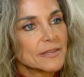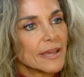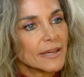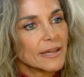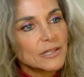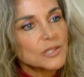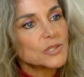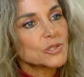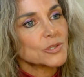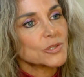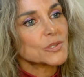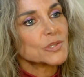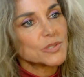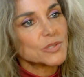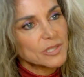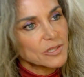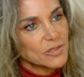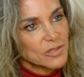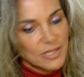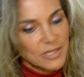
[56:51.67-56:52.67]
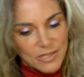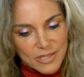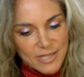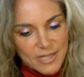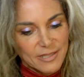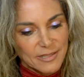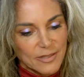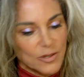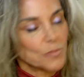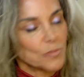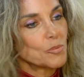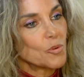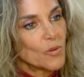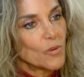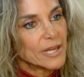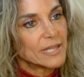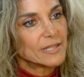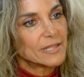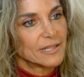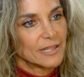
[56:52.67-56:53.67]
answers, these things that are
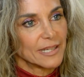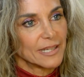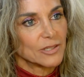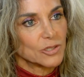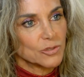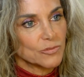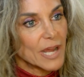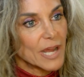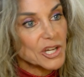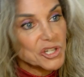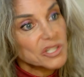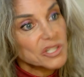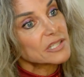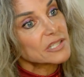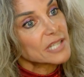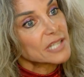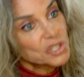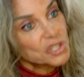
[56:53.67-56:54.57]
pointing in directions that